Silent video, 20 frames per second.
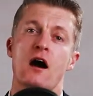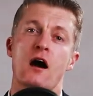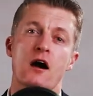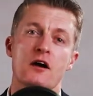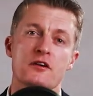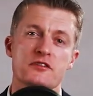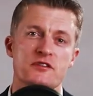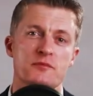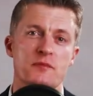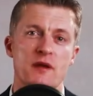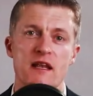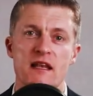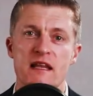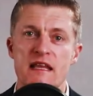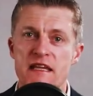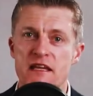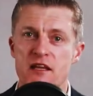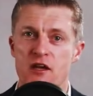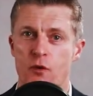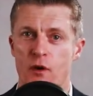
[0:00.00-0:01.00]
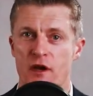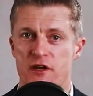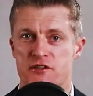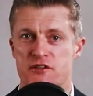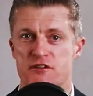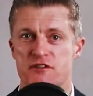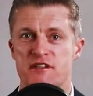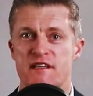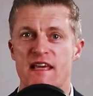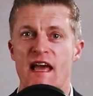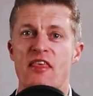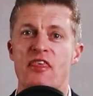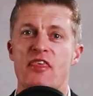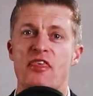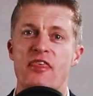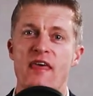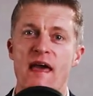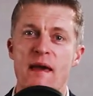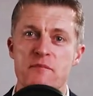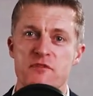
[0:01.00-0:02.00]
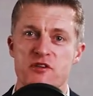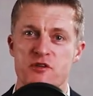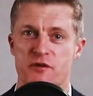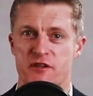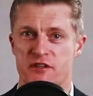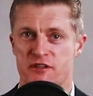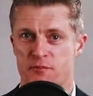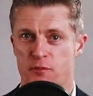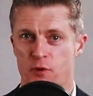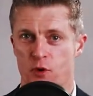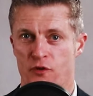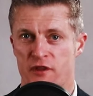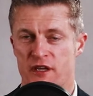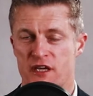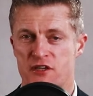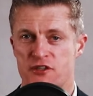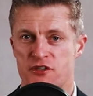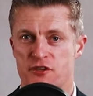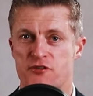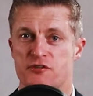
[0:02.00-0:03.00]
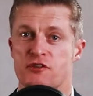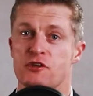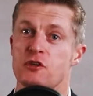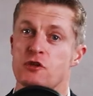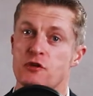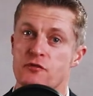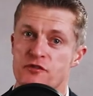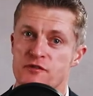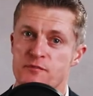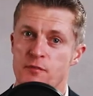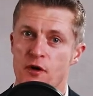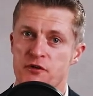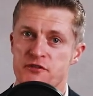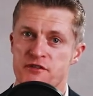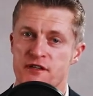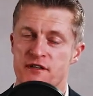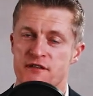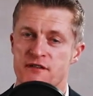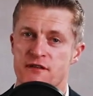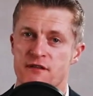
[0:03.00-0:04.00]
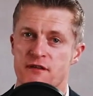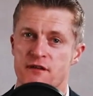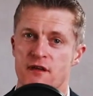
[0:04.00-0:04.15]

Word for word: ask them a leading question to get them to explore the issues that you've spotted.